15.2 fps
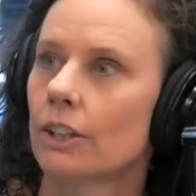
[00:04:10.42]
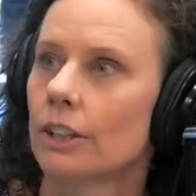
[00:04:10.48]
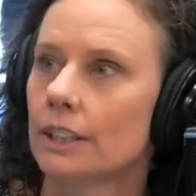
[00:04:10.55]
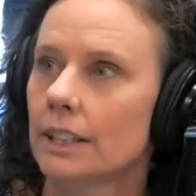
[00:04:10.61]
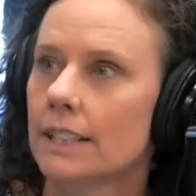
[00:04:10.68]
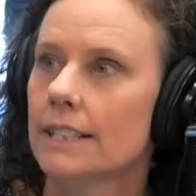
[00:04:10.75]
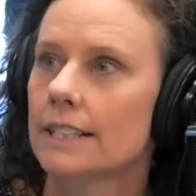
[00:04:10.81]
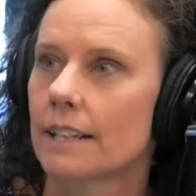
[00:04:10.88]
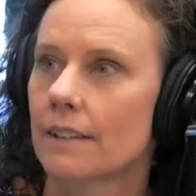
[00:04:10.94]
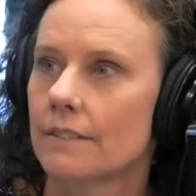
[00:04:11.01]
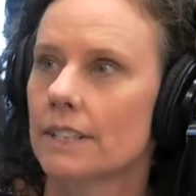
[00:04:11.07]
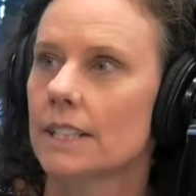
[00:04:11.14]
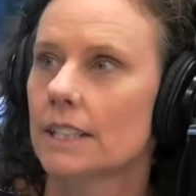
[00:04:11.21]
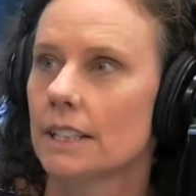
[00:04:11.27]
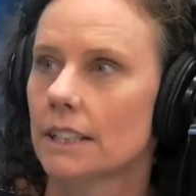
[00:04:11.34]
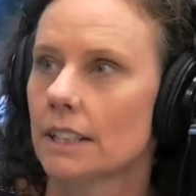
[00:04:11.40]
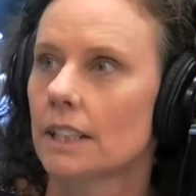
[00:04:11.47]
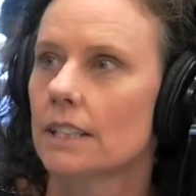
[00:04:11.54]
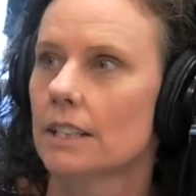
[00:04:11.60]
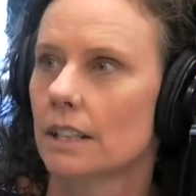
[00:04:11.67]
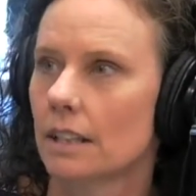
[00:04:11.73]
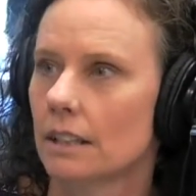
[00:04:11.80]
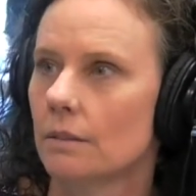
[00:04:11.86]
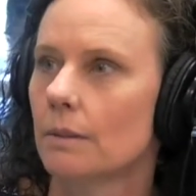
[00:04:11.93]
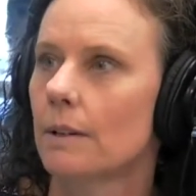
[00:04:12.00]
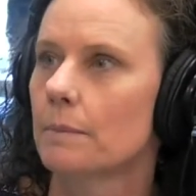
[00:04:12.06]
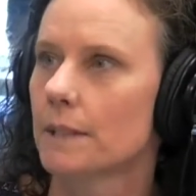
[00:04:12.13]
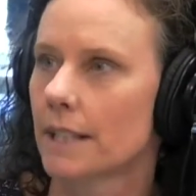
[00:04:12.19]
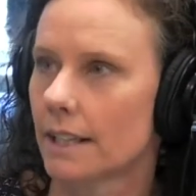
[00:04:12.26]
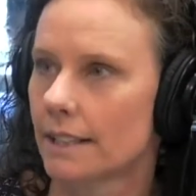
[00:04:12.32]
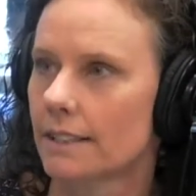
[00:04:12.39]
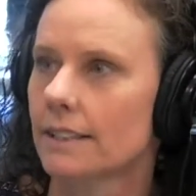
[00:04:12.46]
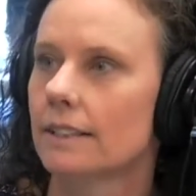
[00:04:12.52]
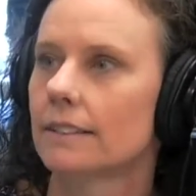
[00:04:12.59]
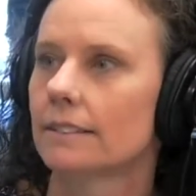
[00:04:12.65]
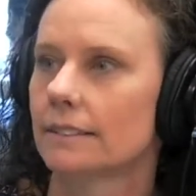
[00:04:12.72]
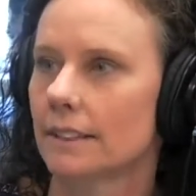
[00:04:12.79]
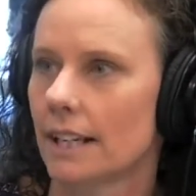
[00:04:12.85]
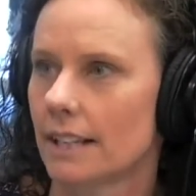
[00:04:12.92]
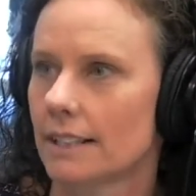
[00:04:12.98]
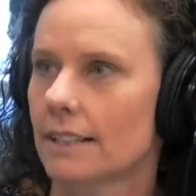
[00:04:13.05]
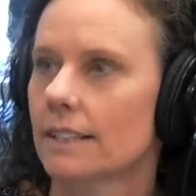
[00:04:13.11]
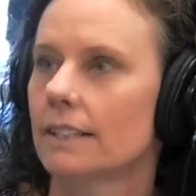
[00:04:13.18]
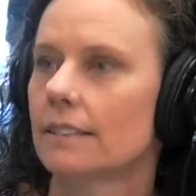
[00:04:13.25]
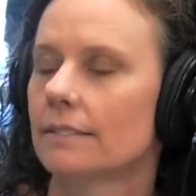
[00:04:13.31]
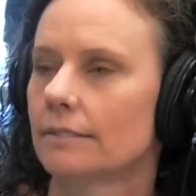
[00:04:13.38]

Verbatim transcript: Currently, 17 kids on the website. Okay. Yes.